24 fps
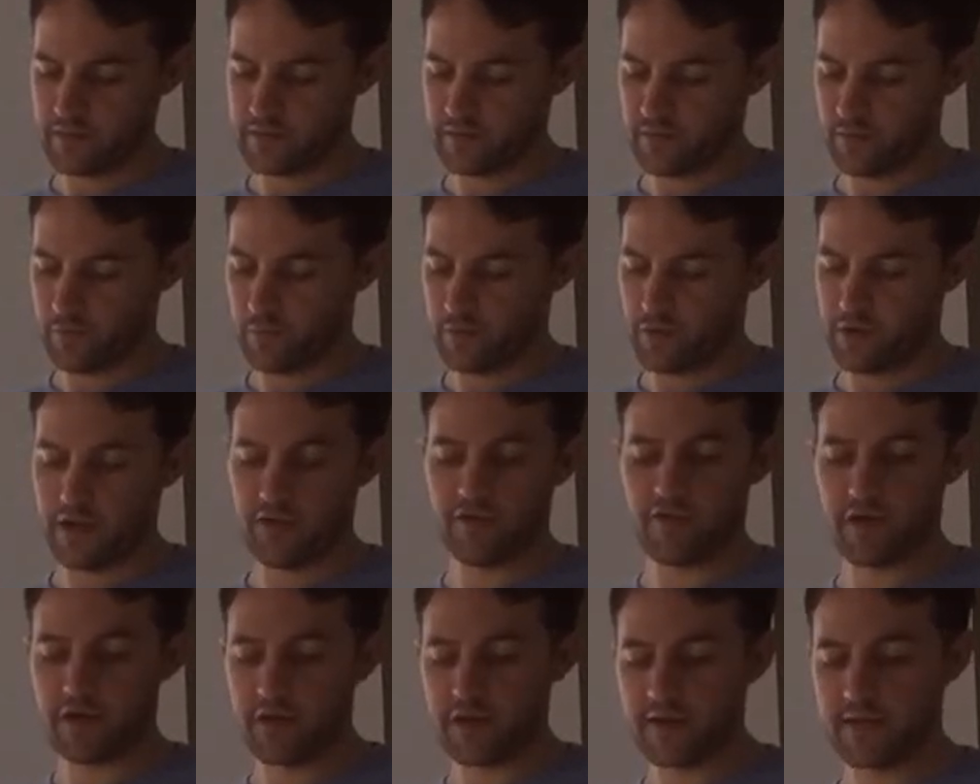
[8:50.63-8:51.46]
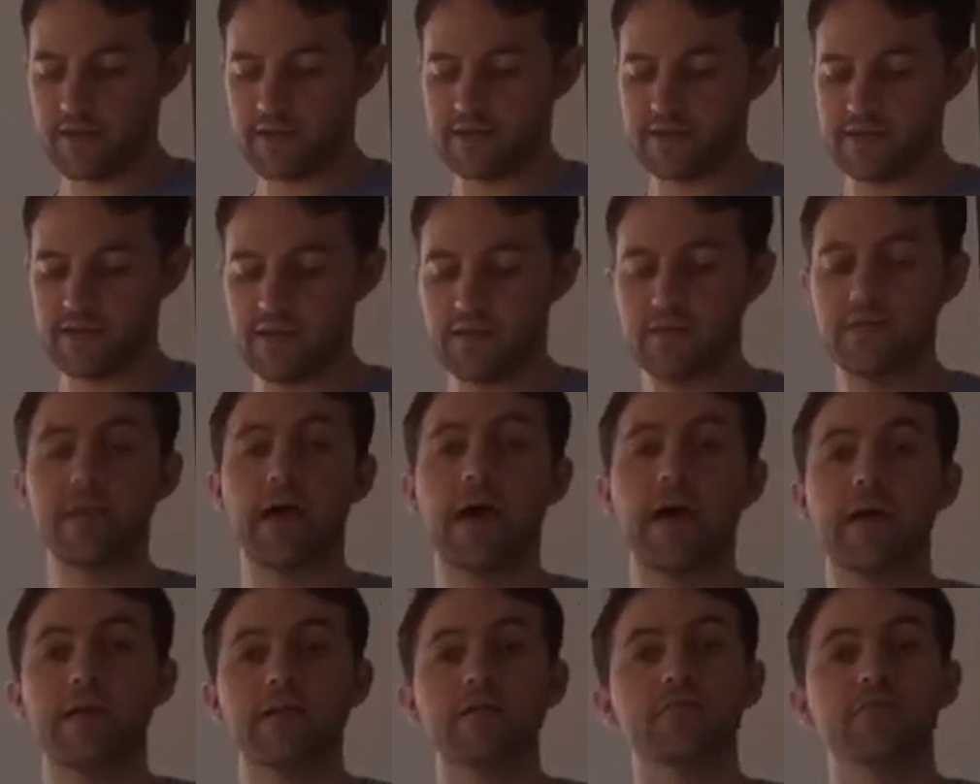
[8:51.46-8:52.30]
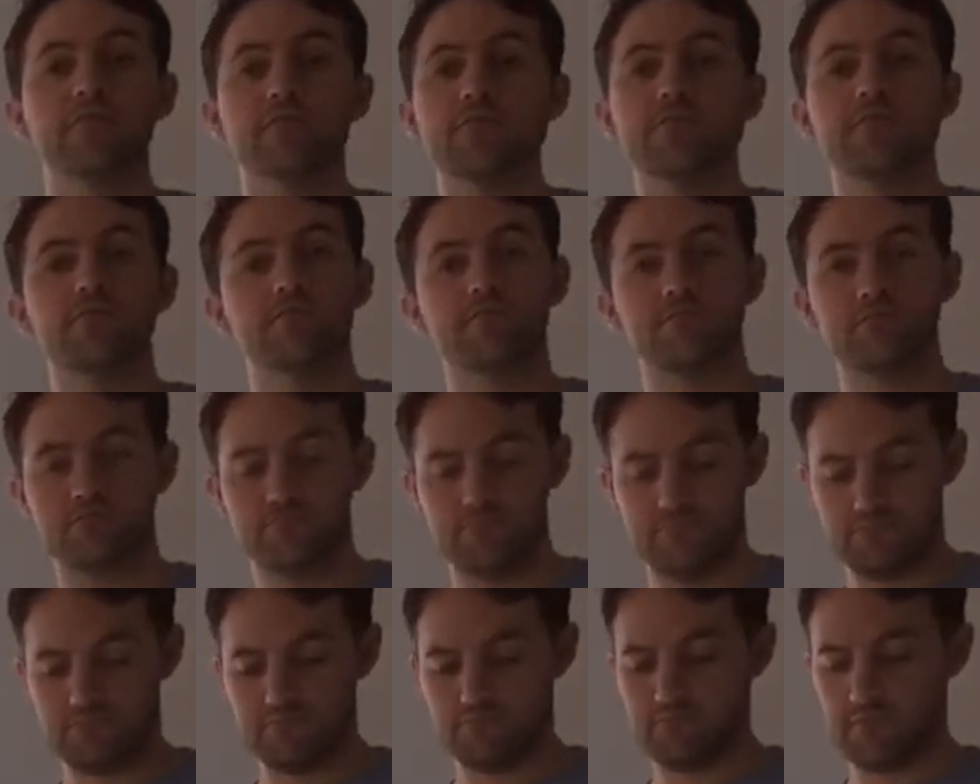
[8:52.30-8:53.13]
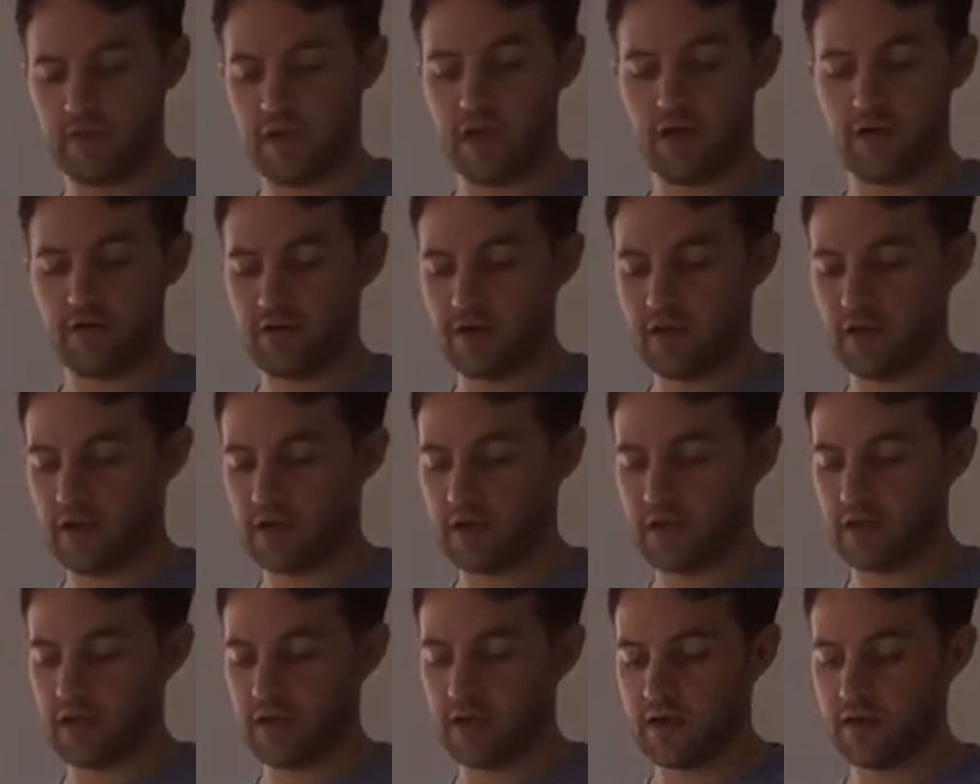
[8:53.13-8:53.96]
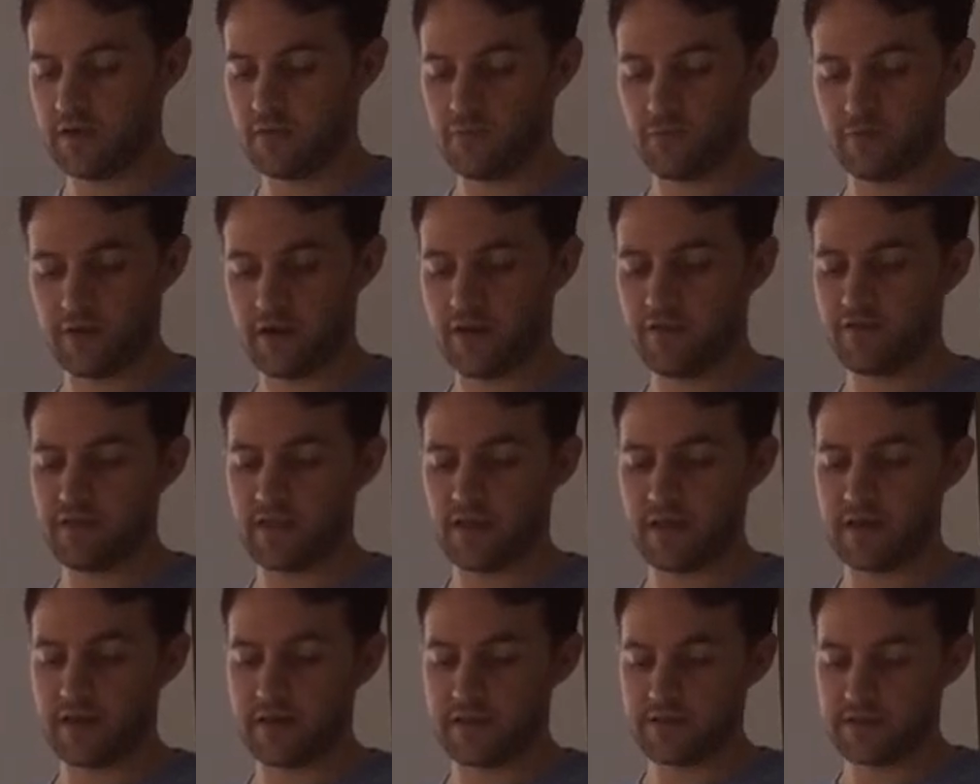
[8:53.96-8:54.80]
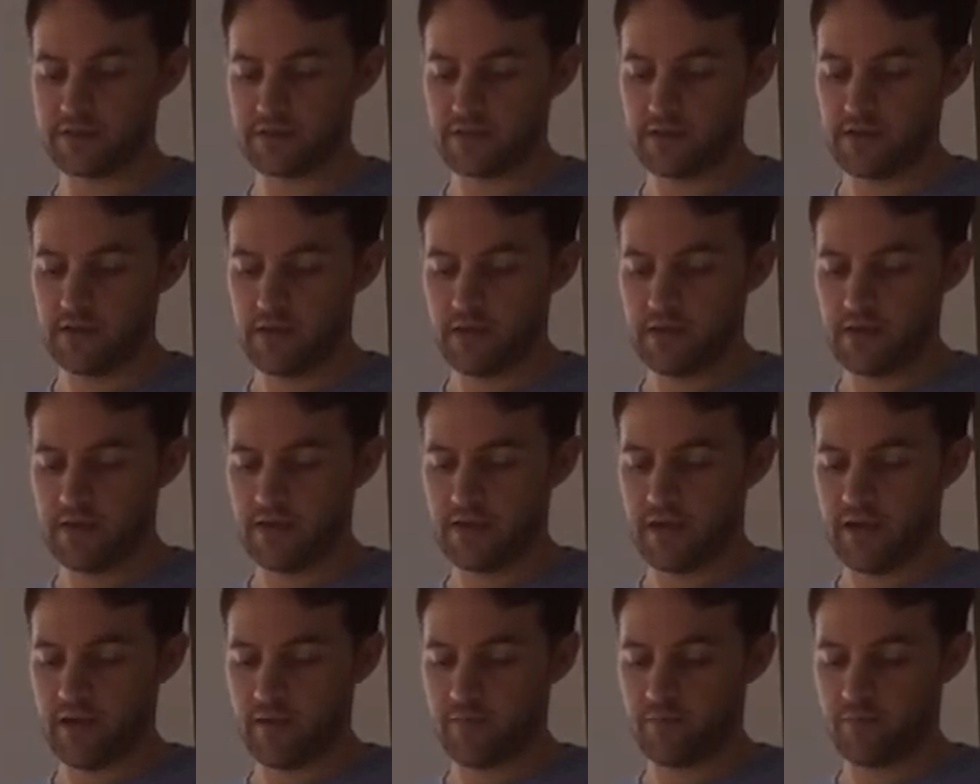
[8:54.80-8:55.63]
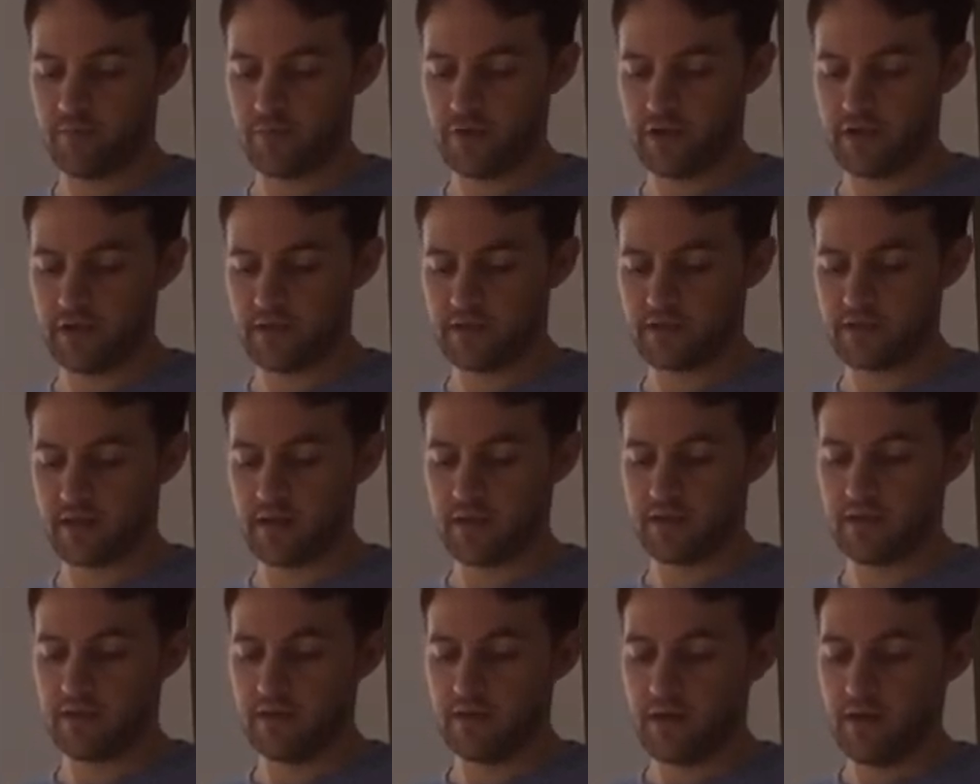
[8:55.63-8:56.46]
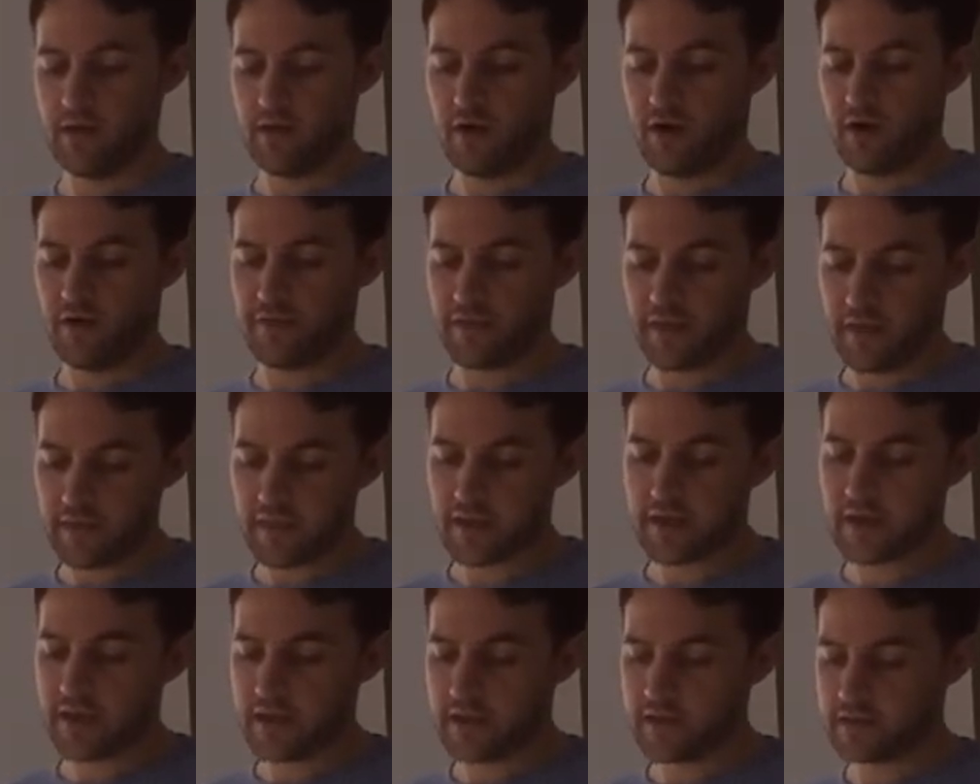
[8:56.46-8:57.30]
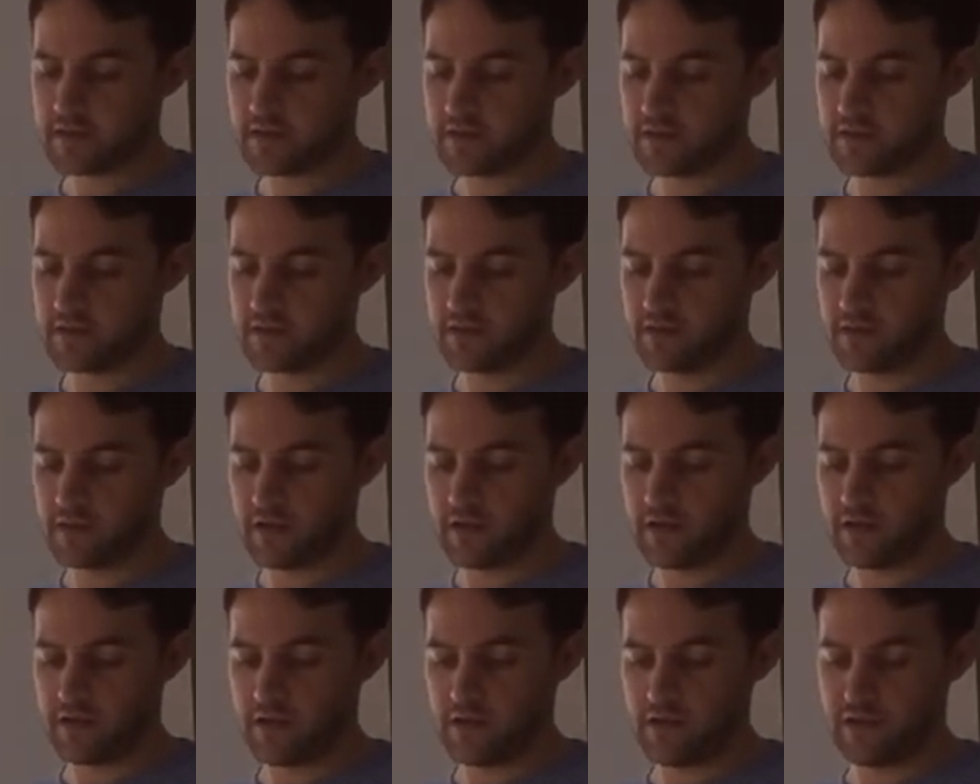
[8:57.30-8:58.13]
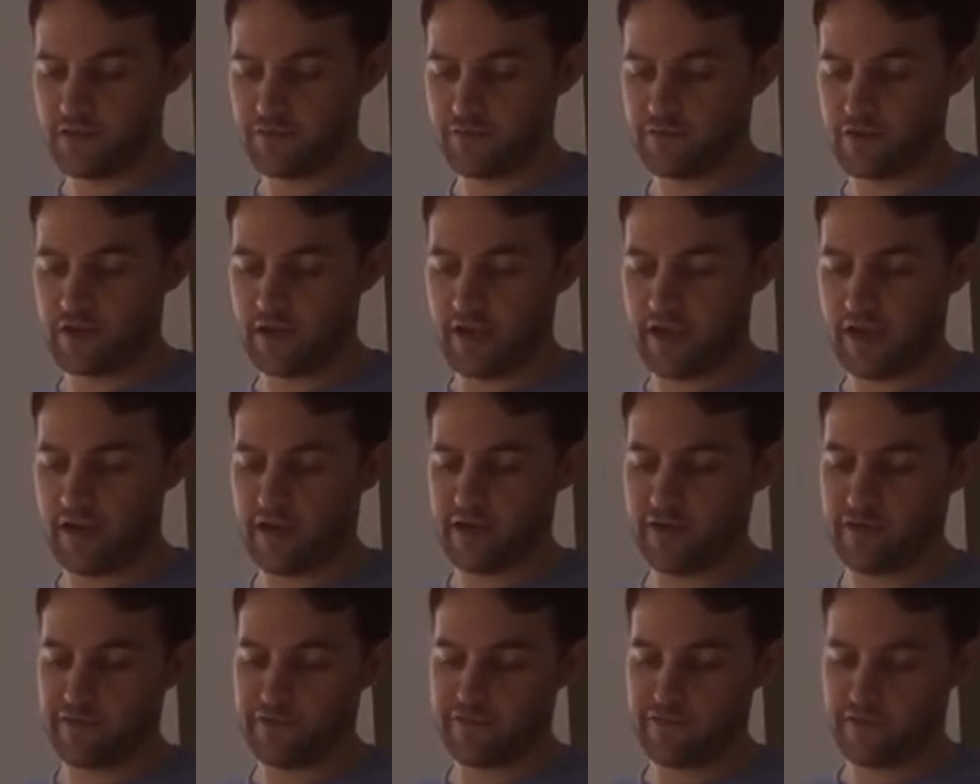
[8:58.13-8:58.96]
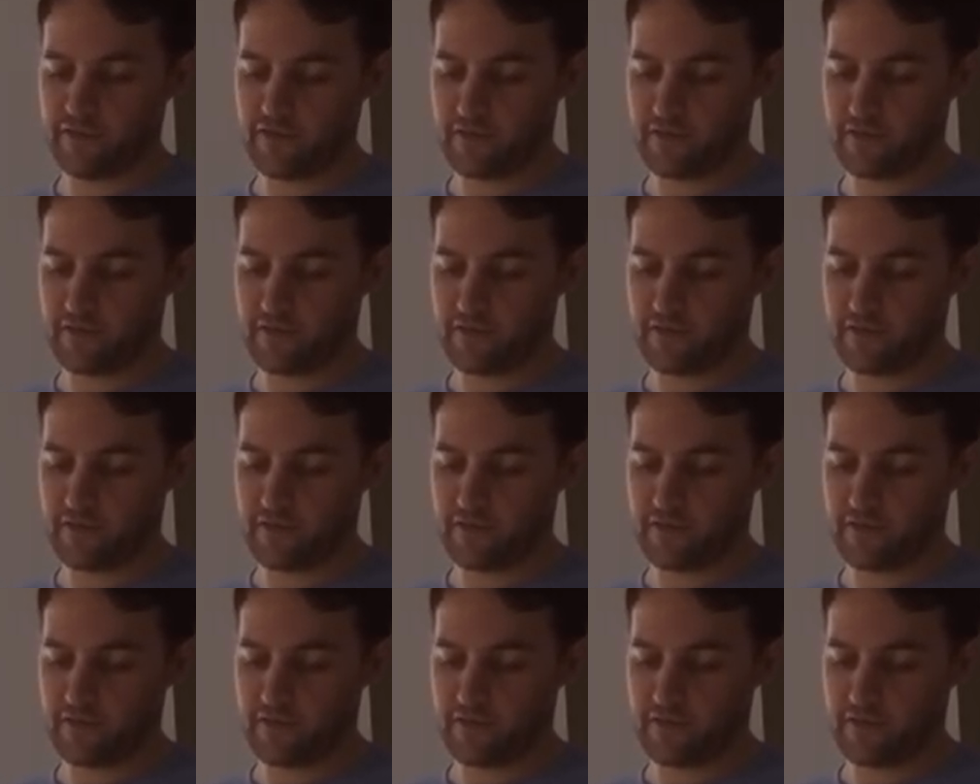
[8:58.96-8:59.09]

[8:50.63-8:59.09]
So whatever is in that area here, whatever that is, we get that. On the other hand, if we have